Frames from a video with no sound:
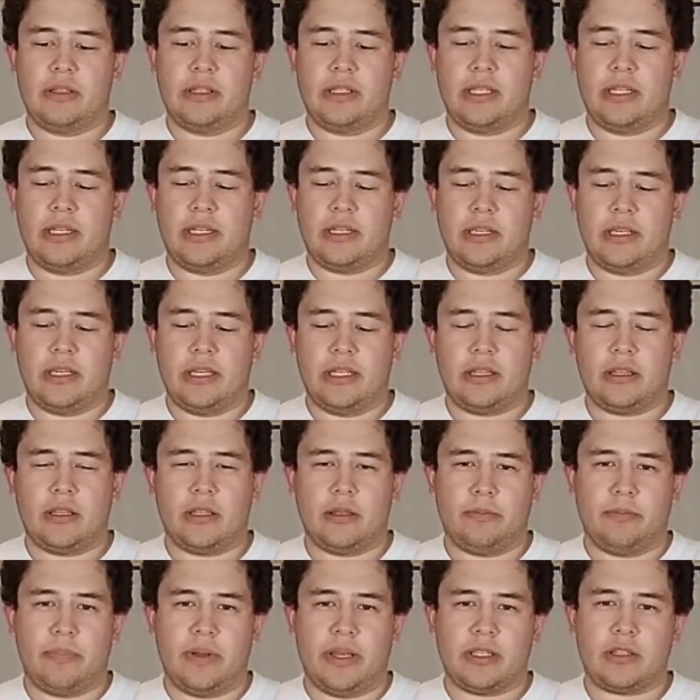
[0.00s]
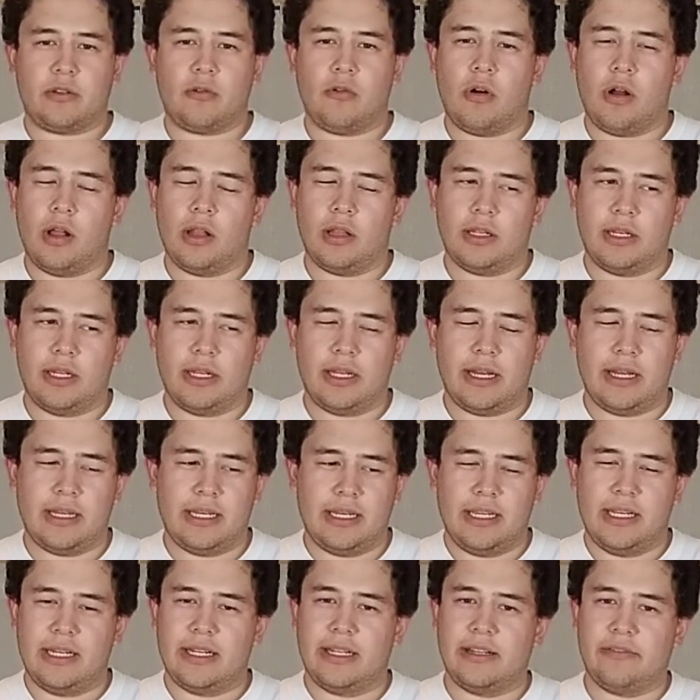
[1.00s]
didn't get the best quality I
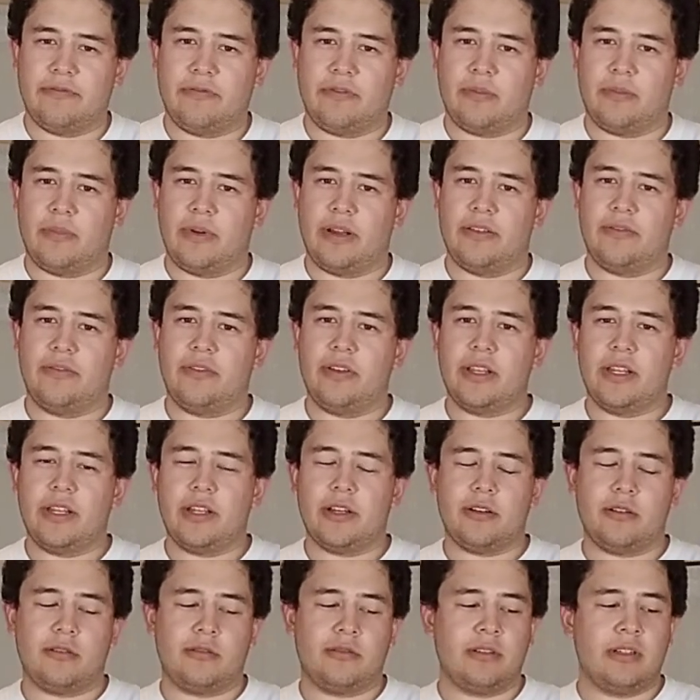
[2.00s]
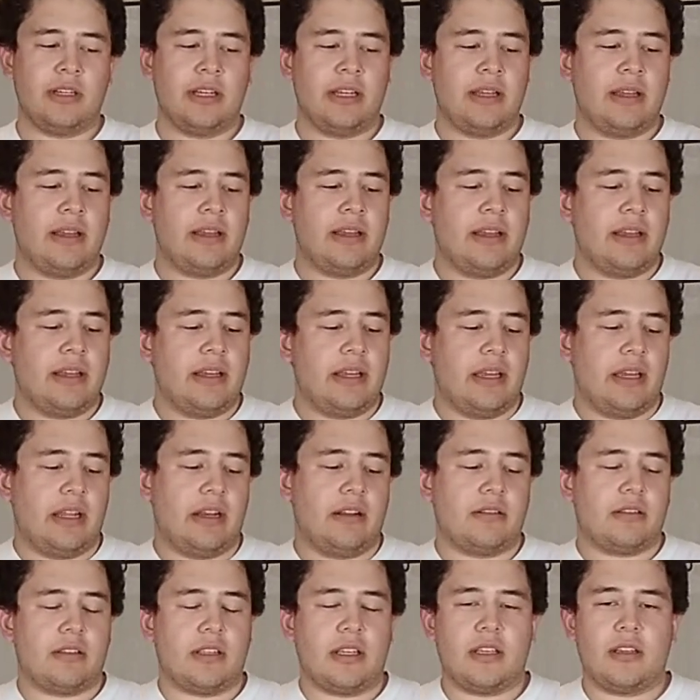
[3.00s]
needed for my video, and
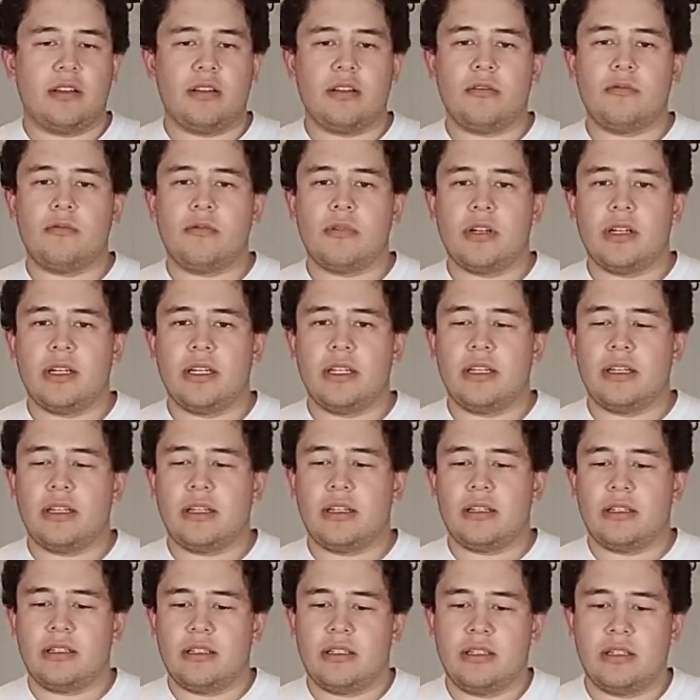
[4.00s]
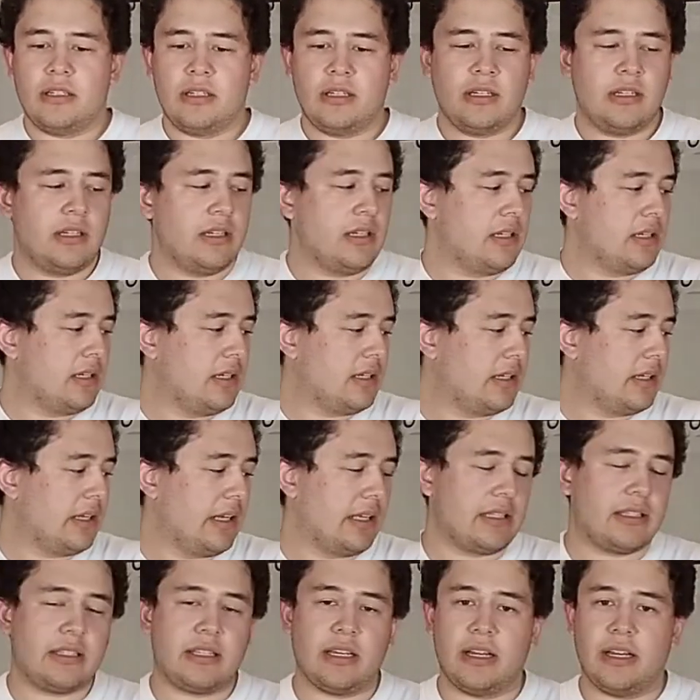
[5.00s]
I was like, you know what,
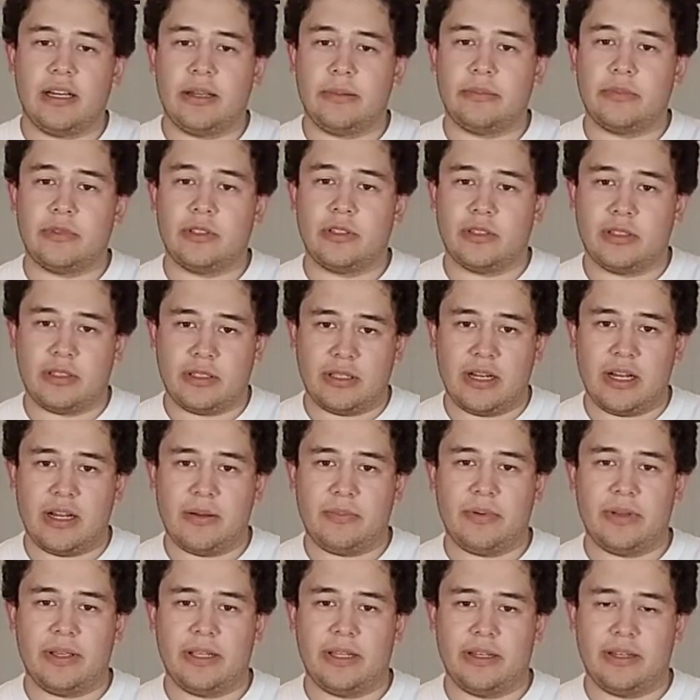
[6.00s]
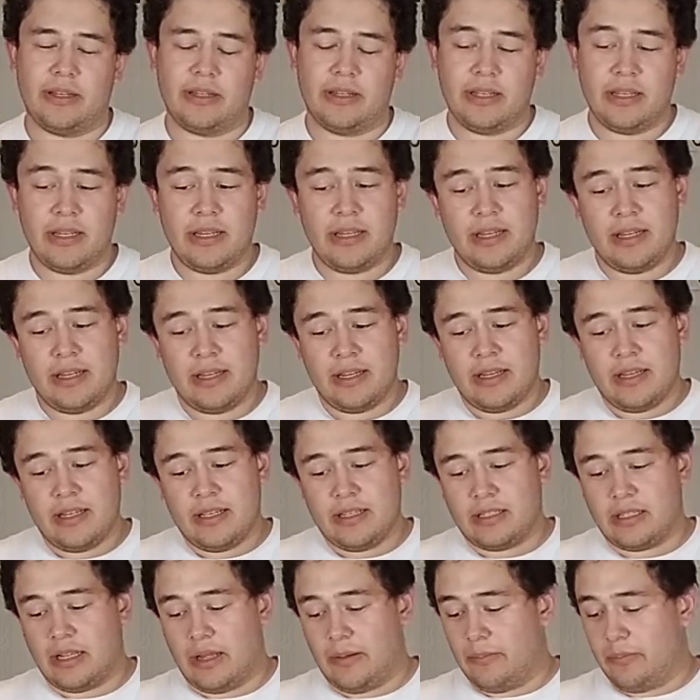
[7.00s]
it's time to stop
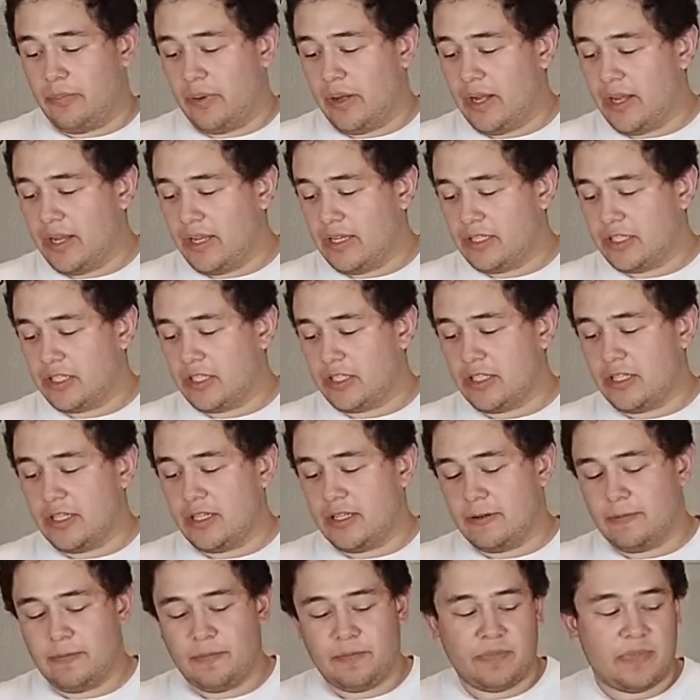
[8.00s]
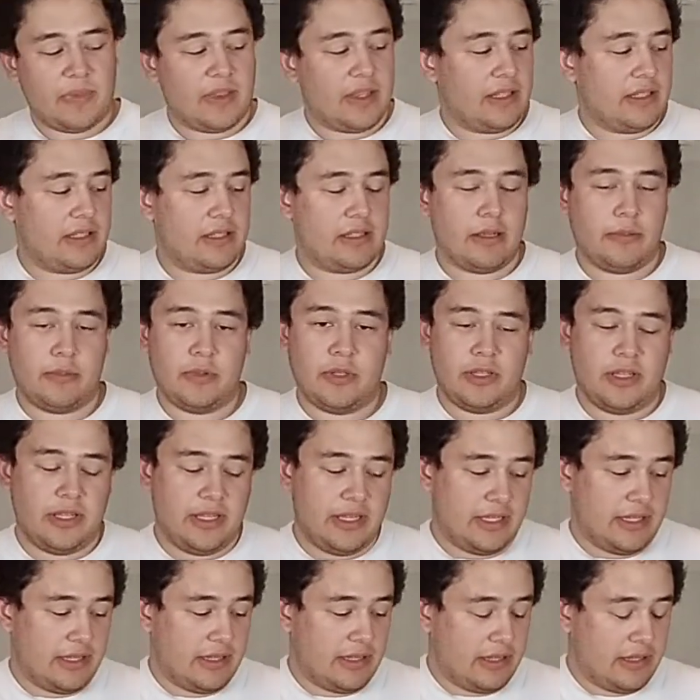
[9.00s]
buying shit. It's time to
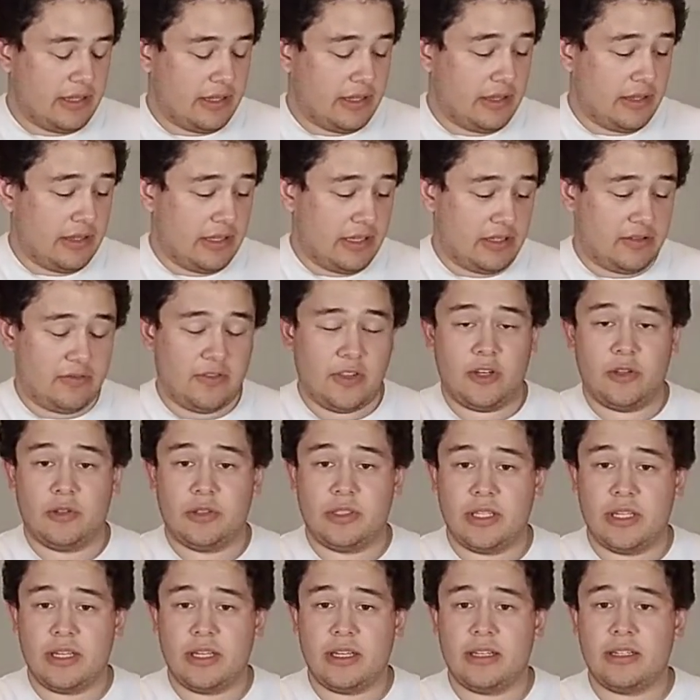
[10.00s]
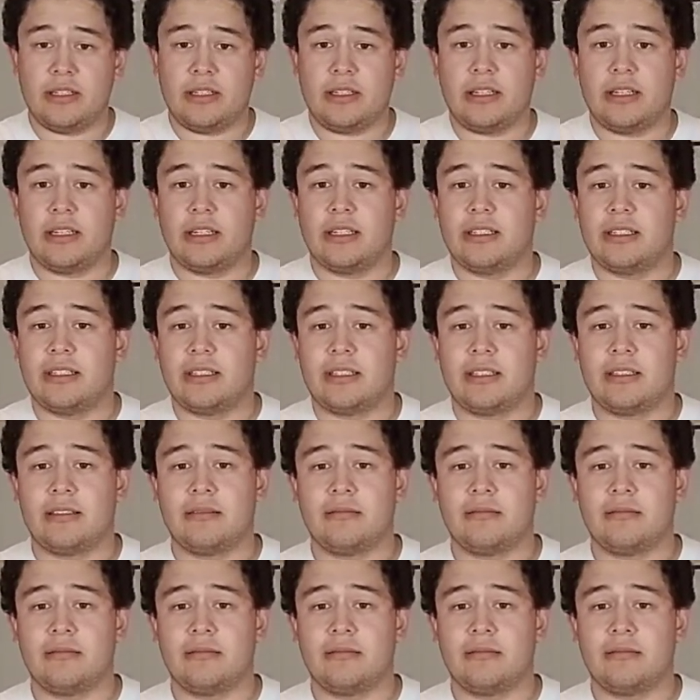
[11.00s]
get this video done, because